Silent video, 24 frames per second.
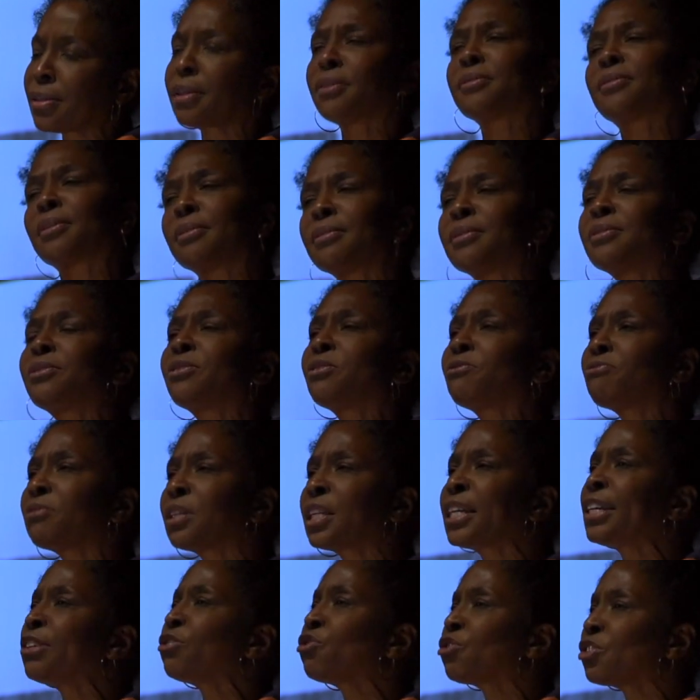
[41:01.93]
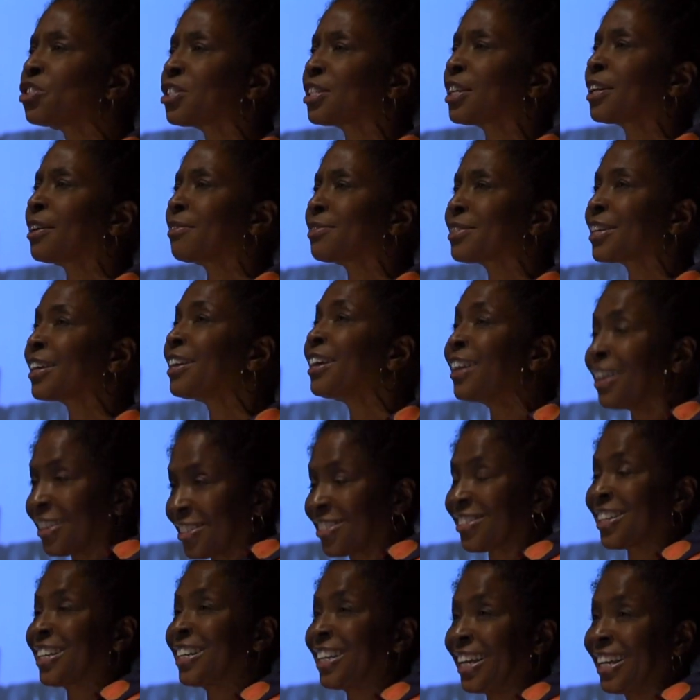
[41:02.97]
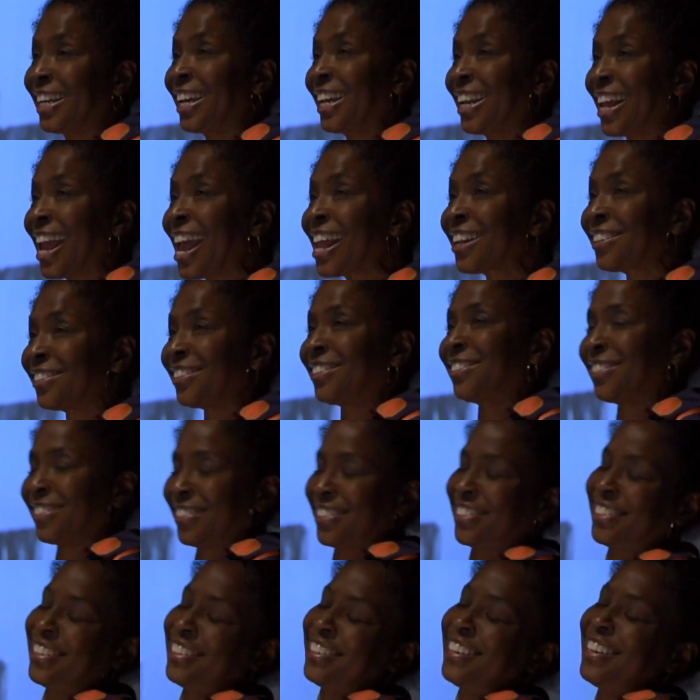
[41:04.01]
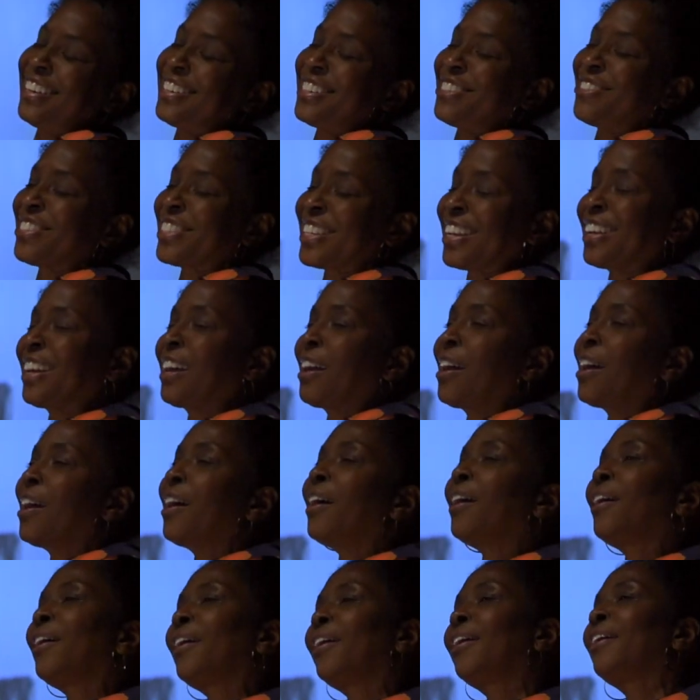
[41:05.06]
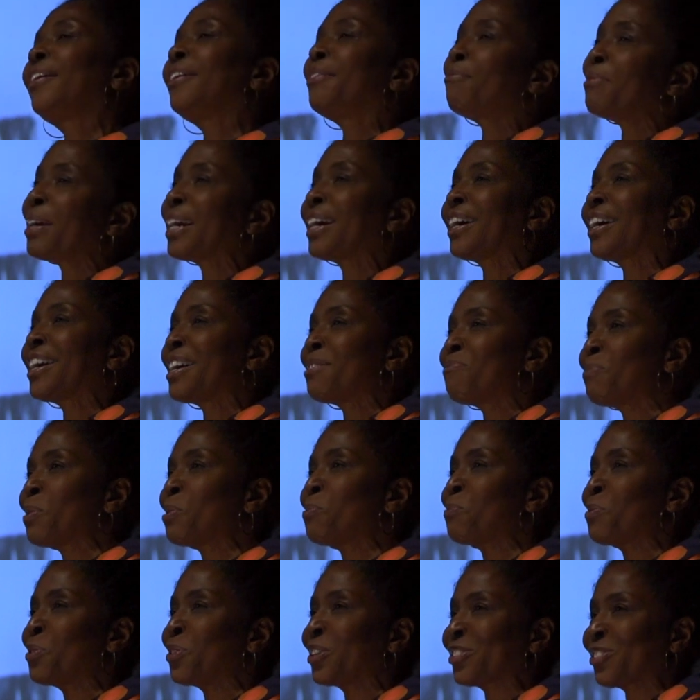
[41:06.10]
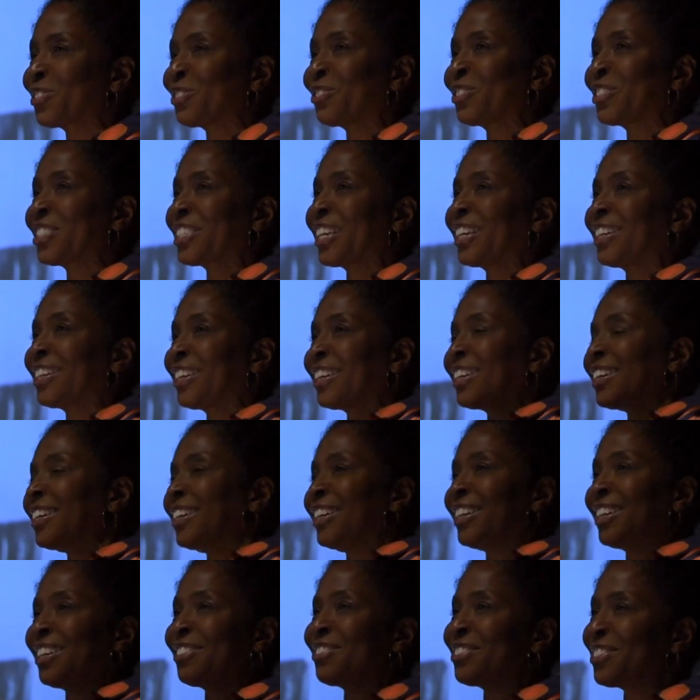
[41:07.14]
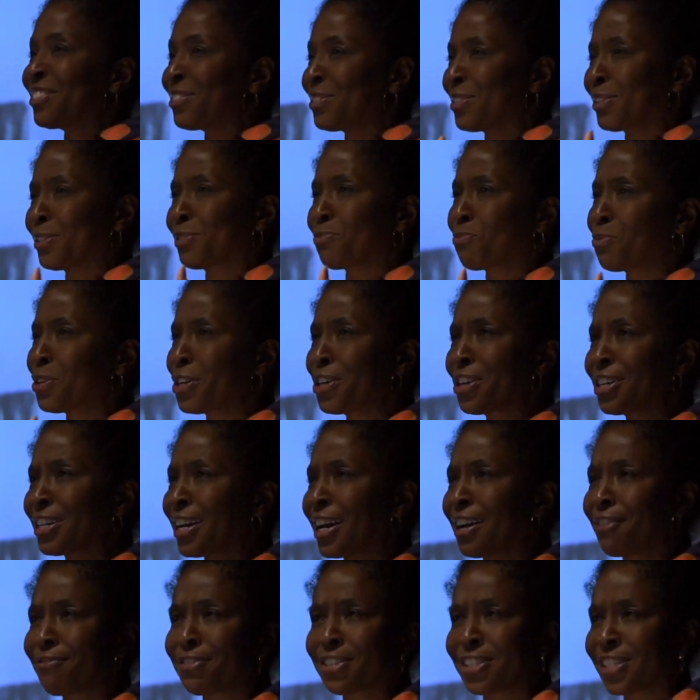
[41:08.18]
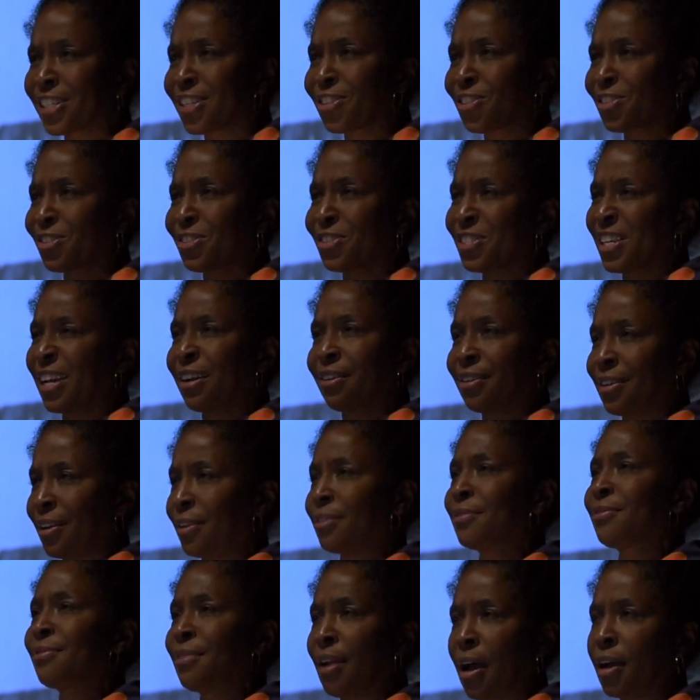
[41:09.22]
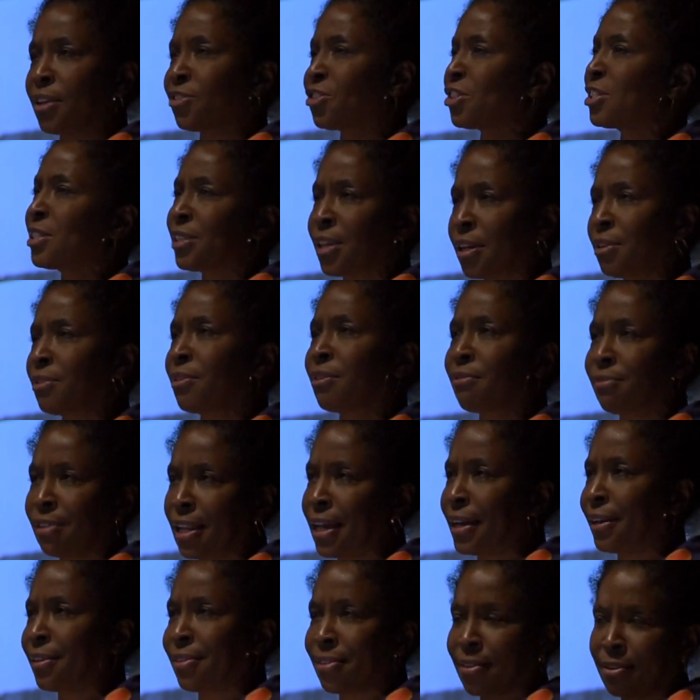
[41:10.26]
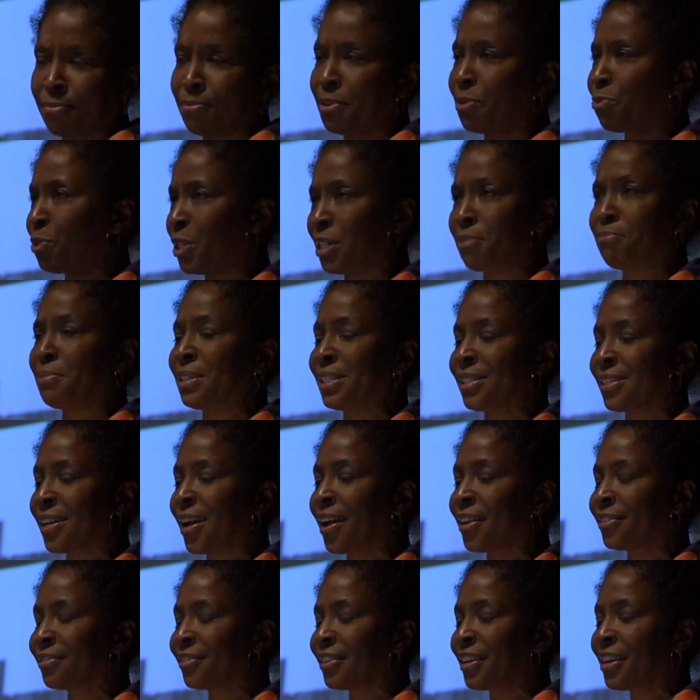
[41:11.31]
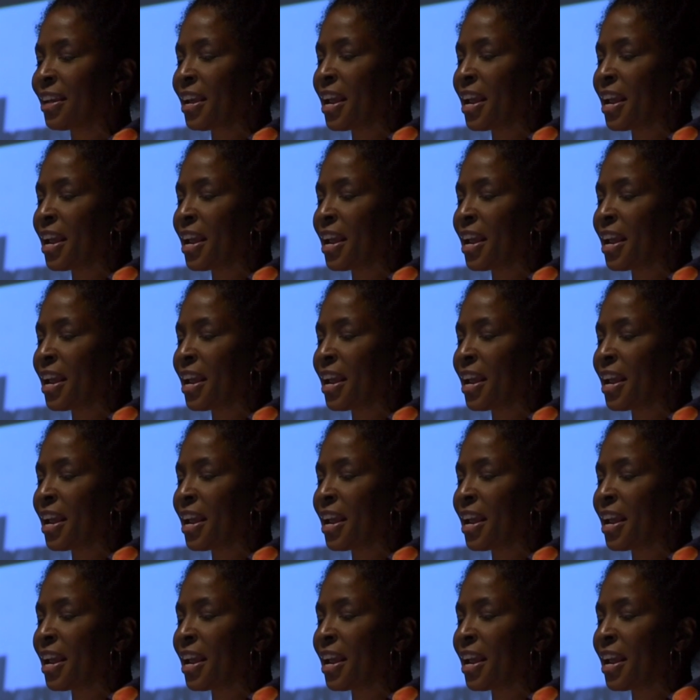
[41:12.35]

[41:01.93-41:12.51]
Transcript: He goes, oh, this is really interesting. I was like, so can I get in? And he was like, make a couple more. So it was like, it was this weird conversation. I was like, okay, just say you don't like them and we can be done.